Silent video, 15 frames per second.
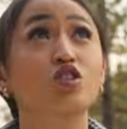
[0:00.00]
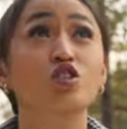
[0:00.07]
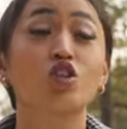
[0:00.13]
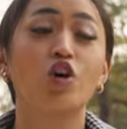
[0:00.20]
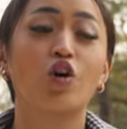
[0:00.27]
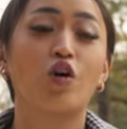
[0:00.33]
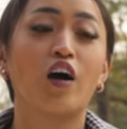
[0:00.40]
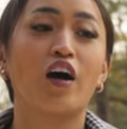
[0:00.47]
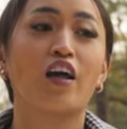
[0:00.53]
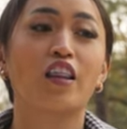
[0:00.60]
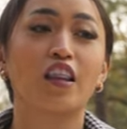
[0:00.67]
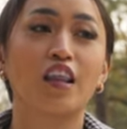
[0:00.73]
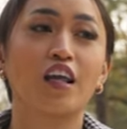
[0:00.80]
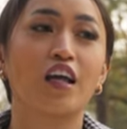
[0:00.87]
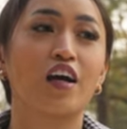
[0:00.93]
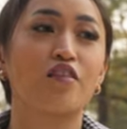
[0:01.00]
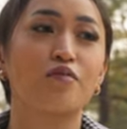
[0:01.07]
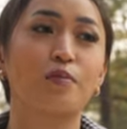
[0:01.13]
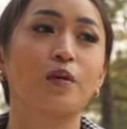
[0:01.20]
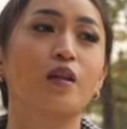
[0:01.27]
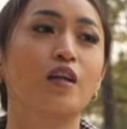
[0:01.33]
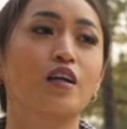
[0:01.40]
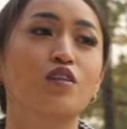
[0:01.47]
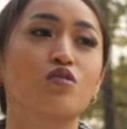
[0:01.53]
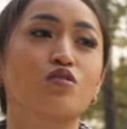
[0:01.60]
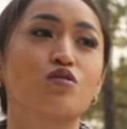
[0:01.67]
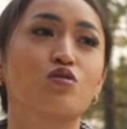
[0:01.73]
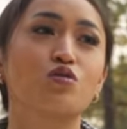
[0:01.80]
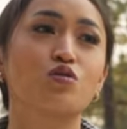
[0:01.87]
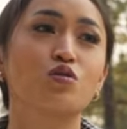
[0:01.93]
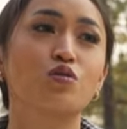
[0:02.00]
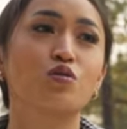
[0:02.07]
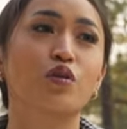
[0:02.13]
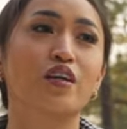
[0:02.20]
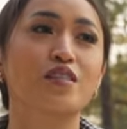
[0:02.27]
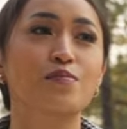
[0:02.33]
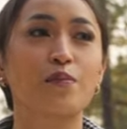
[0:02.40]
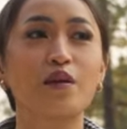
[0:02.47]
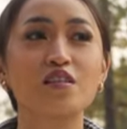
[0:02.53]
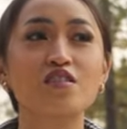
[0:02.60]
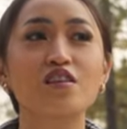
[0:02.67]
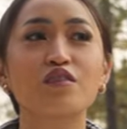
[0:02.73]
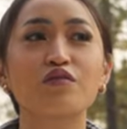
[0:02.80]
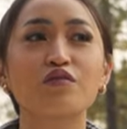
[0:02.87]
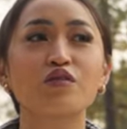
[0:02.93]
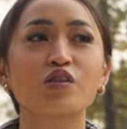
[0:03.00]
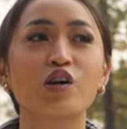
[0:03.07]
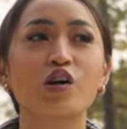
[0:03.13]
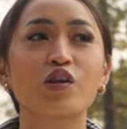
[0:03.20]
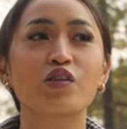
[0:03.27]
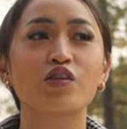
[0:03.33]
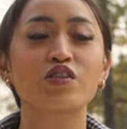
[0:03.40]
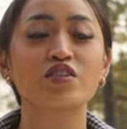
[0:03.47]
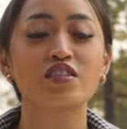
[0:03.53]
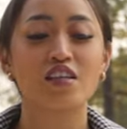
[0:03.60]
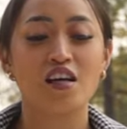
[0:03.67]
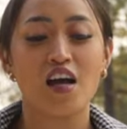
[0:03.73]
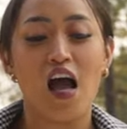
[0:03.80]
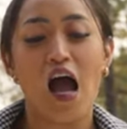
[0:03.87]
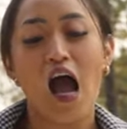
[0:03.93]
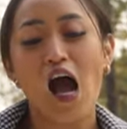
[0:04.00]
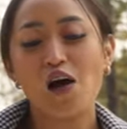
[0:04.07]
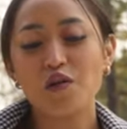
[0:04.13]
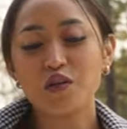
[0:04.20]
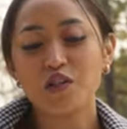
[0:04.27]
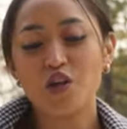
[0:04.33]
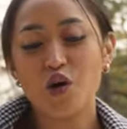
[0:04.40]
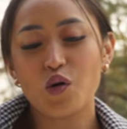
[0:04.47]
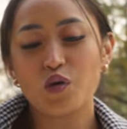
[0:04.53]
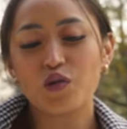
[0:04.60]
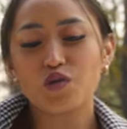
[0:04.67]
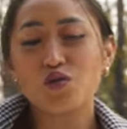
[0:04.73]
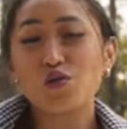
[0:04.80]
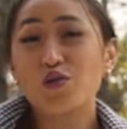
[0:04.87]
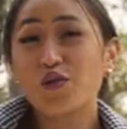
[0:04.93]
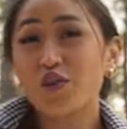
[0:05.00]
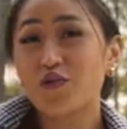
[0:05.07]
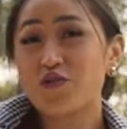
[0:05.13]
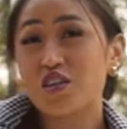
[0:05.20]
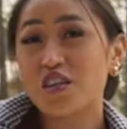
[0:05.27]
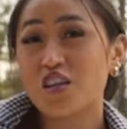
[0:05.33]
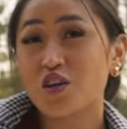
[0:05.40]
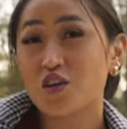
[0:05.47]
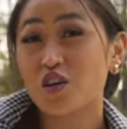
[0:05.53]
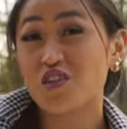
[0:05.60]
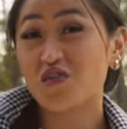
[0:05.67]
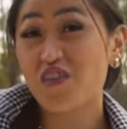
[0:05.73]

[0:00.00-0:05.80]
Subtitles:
So I think I've been like too expensive to the others. I would go with $250 or